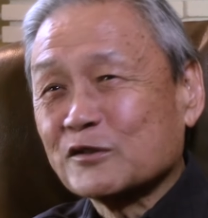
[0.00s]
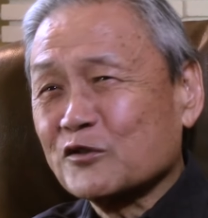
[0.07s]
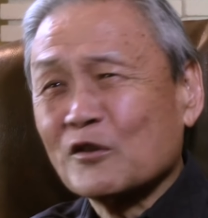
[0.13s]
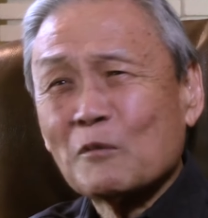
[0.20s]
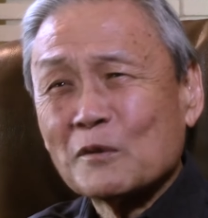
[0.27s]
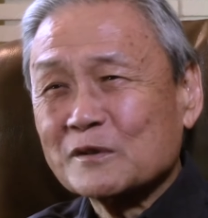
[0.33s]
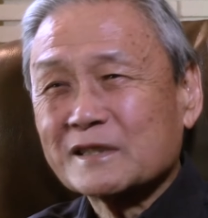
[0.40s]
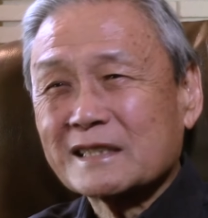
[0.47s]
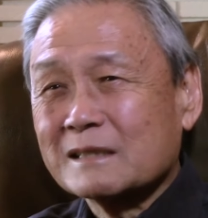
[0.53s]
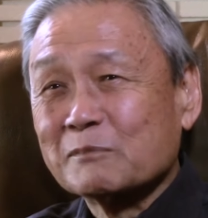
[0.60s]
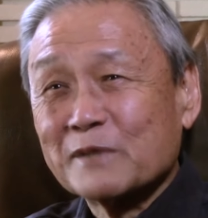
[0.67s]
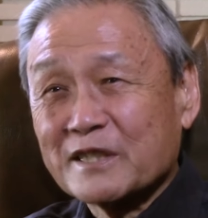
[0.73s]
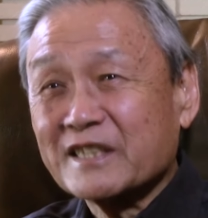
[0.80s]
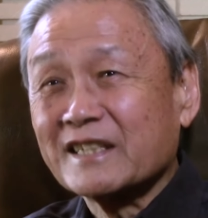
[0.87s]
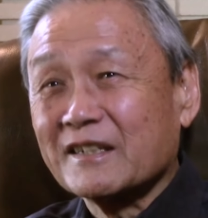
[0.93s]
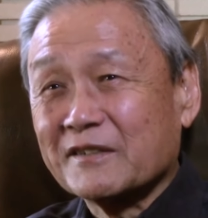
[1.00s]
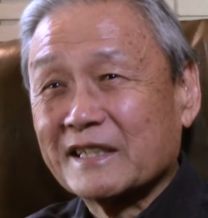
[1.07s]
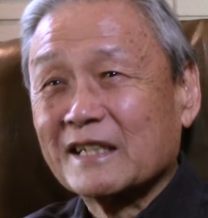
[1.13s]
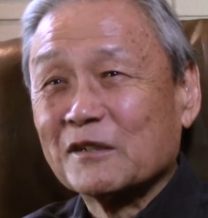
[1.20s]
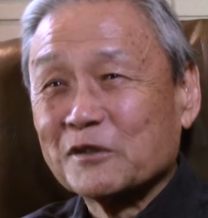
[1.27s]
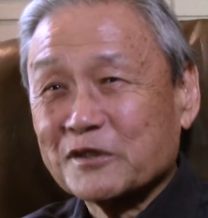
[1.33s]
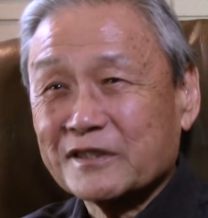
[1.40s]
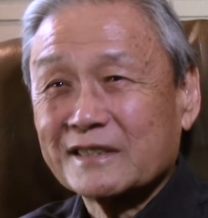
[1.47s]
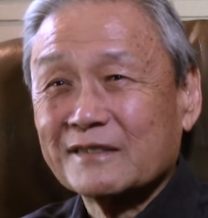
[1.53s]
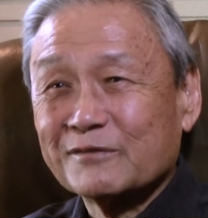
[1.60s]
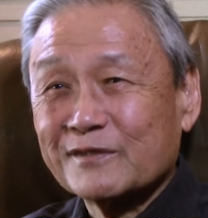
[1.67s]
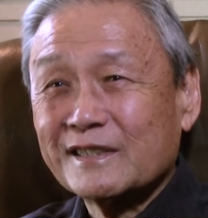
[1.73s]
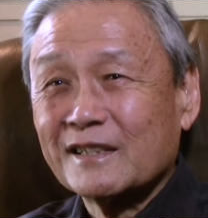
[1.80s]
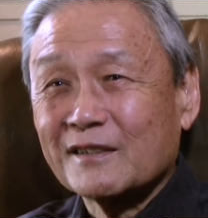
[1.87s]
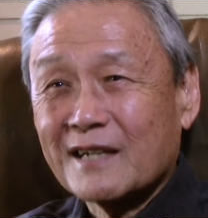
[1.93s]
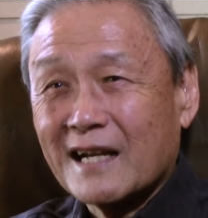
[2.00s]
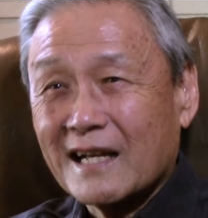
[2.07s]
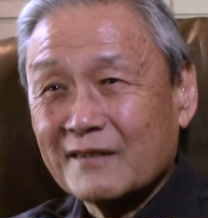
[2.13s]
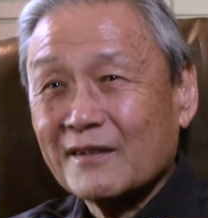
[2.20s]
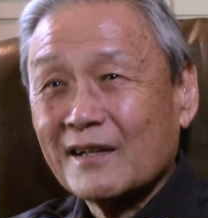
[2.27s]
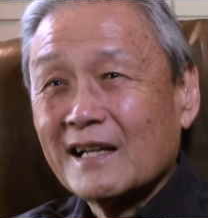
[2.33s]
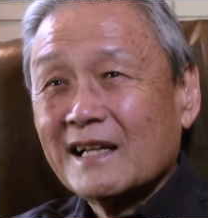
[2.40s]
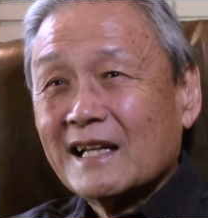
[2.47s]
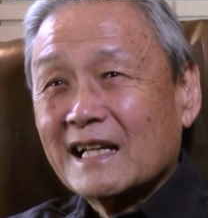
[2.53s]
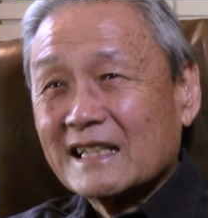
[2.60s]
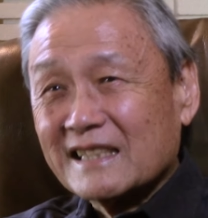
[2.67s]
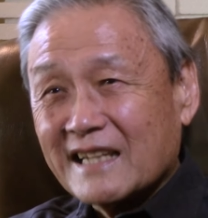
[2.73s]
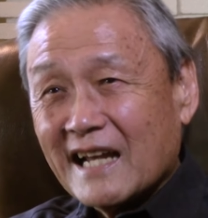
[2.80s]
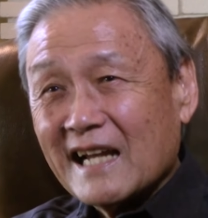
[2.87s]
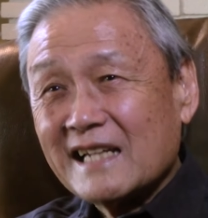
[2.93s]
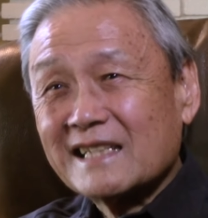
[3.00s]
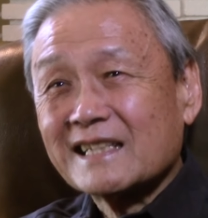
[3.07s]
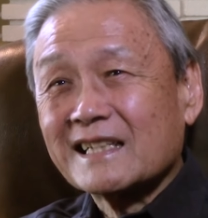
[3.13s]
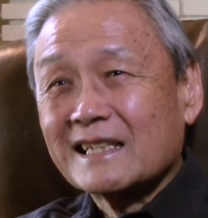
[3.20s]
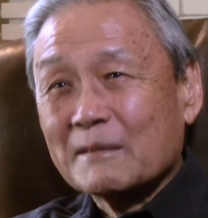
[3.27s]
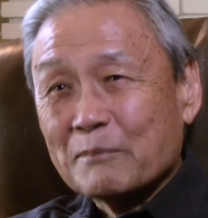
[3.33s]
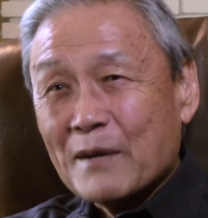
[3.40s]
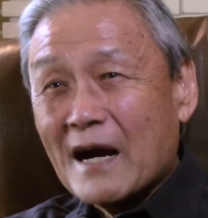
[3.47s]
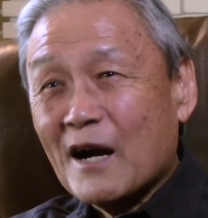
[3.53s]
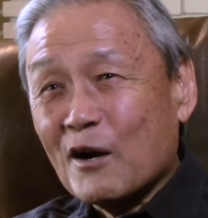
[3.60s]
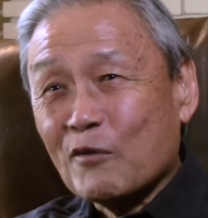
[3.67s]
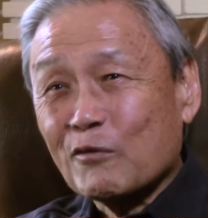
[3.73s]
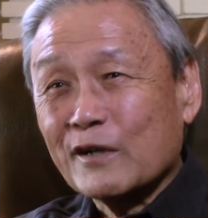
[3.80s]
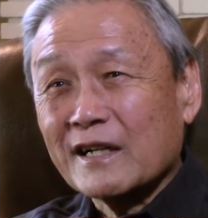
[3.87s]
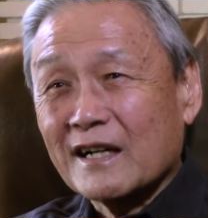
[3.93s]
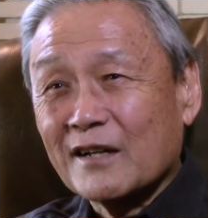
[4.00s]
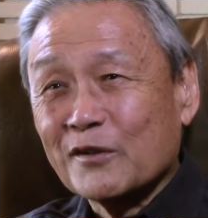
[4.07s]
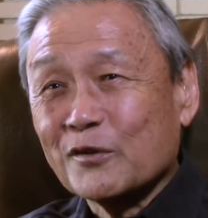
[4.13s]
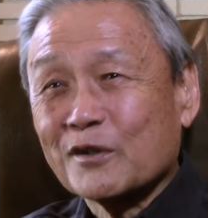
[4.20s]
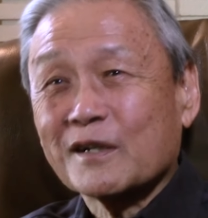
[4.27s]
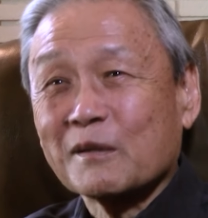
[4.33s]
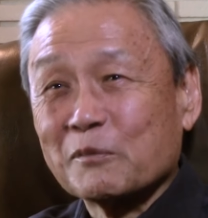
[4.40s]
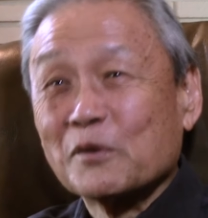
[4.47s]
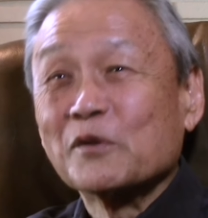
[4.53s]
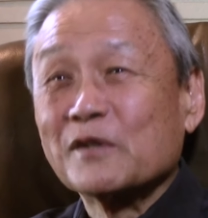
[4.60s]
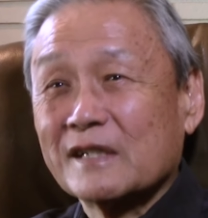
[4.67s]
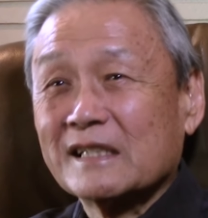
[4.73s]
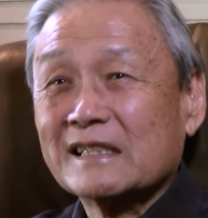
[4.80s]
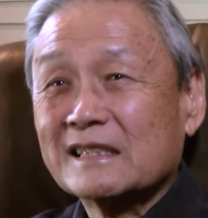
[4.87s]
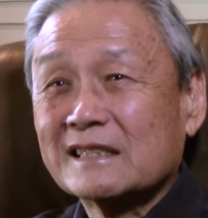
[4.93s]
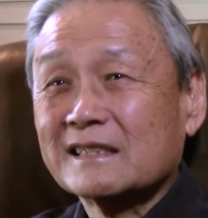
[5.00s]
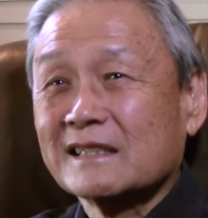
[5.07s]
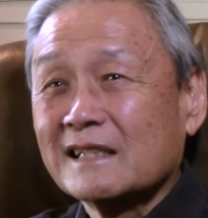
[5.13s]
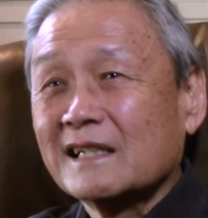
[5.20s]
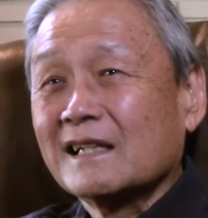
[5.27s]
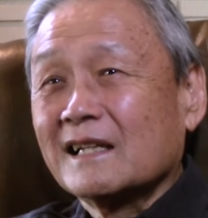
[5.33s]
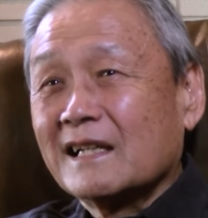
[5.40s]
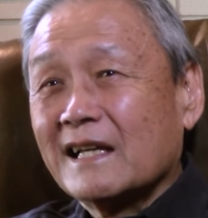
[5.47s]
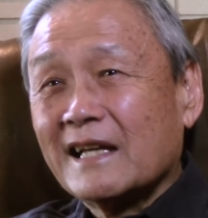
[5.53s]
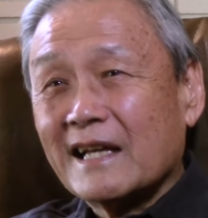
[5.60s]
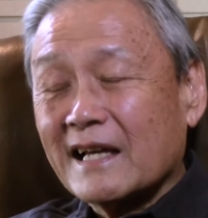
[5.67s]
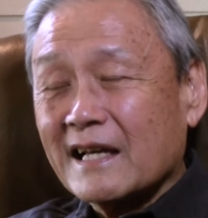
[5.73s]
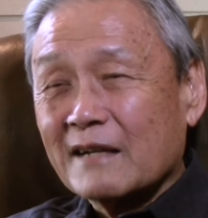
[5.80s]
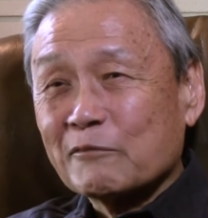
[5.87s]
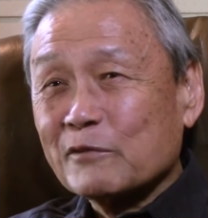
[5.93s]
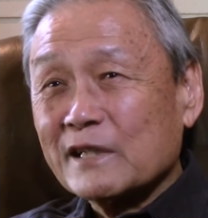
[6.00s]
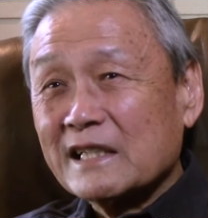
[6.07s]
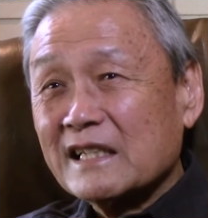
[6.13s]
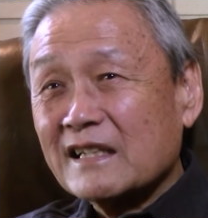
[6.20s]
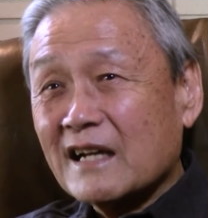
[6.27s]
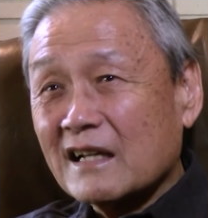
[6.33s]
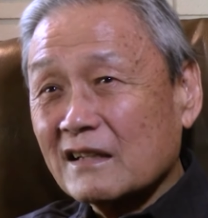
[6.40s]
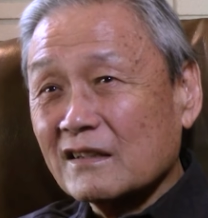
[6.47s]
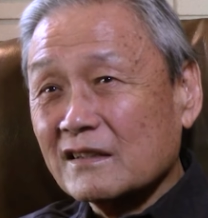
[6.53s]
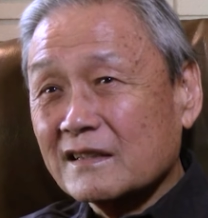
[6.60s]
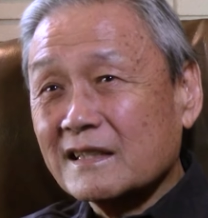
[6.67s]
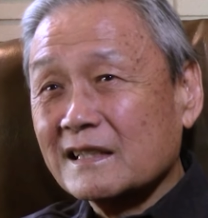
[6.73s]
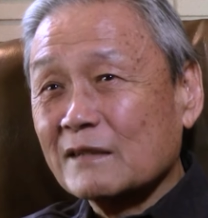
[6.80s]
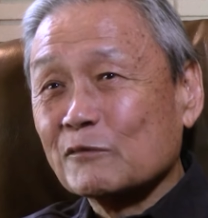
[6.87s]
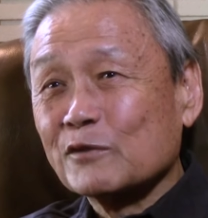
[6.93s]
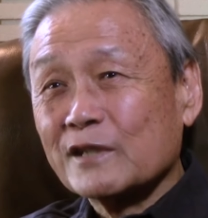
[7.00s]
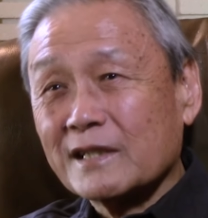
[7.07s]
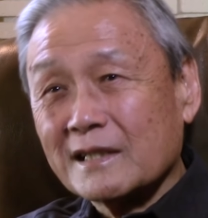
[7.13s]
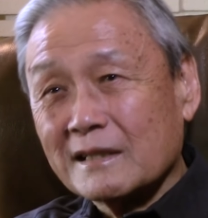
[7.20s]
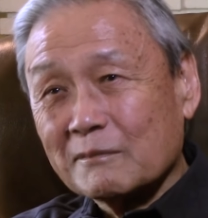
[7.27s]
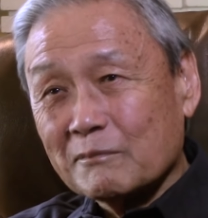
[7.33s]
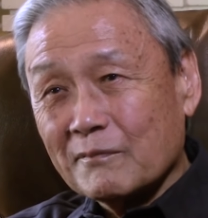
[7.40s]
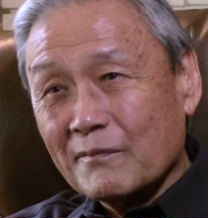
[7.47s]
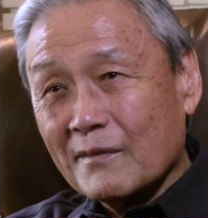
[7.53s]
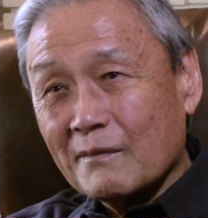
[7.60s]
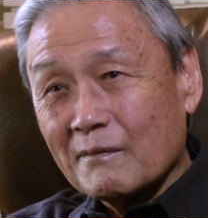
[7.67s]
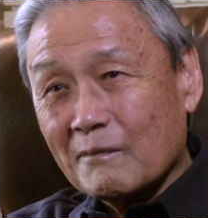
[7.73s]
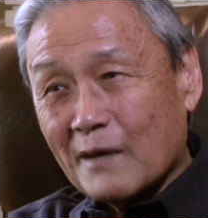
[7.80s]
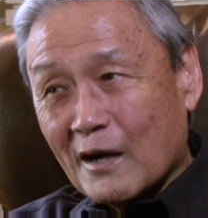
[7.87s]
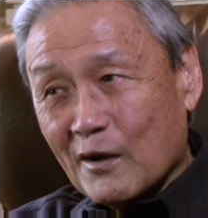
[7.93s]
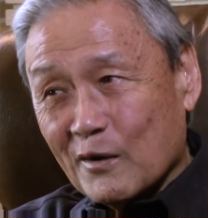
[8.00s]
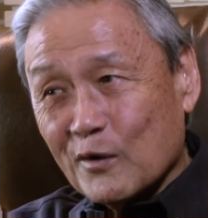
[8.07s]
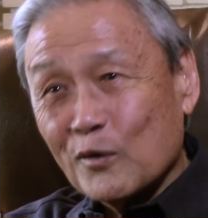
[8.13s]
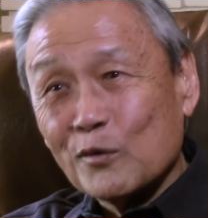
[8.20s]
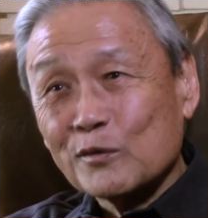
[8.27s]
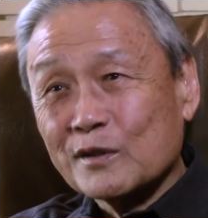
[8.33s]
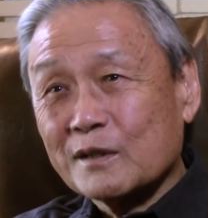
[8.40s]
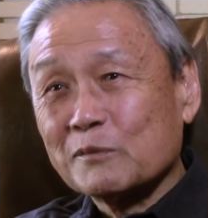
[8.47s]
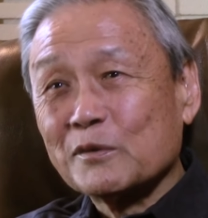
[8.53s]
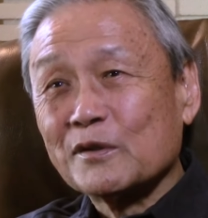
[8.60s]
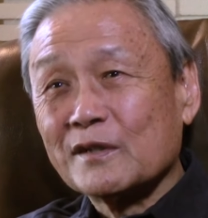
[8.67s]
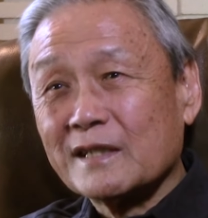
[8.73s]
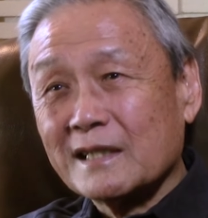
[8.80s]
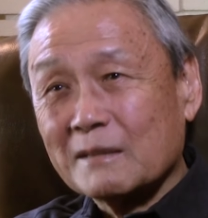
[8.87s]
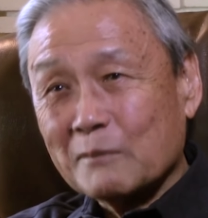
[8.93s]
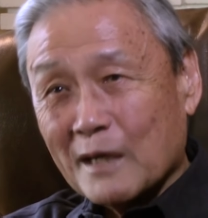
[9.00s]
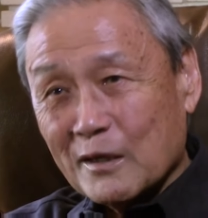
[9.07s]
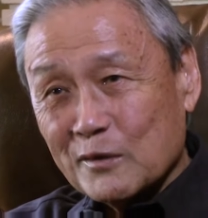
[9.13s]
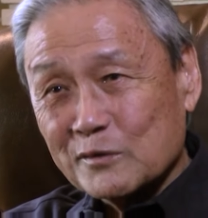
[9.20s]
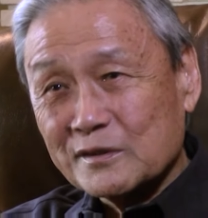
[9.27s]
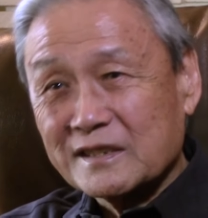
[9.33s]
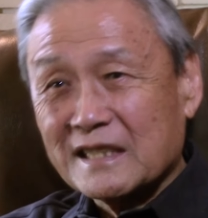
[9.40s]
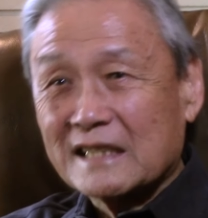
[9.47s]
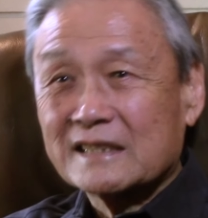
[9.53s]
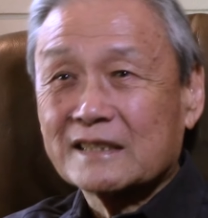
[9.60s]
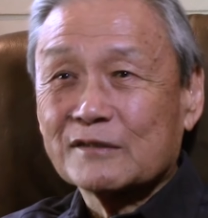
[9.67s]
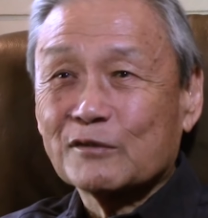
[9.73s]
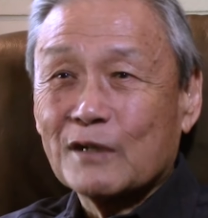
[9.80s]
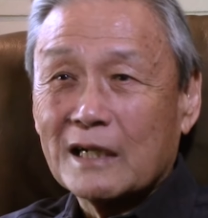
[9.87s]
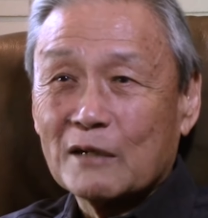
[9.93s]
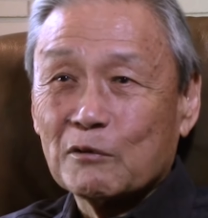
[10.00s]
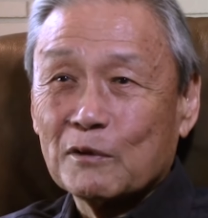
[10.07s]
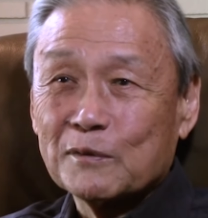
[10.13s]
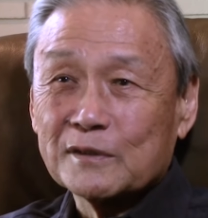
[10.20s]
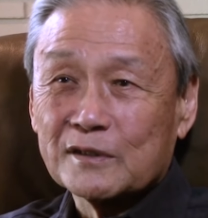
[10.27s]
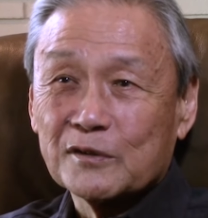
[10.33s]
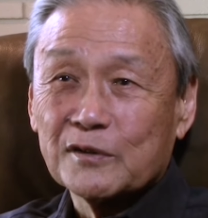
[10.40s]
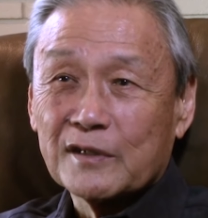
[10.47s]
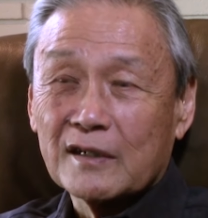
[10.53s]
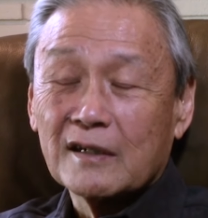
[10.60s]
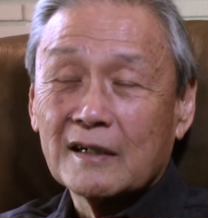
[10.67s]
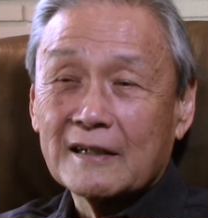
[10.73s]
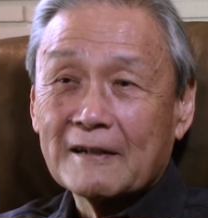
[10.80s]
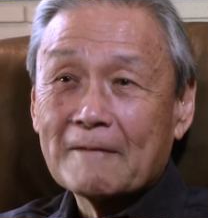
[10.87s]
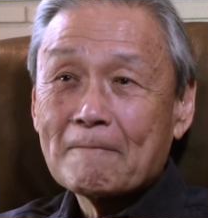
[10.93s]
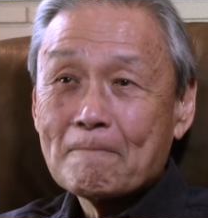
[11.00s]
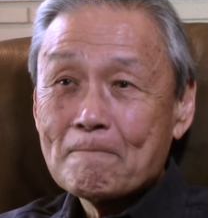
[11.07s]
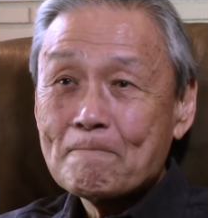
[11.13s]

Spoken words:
So almost this missionary notion of, kind of engaging and empowering other communities, and really not looking within our own community and my own sense of kind of what was going on.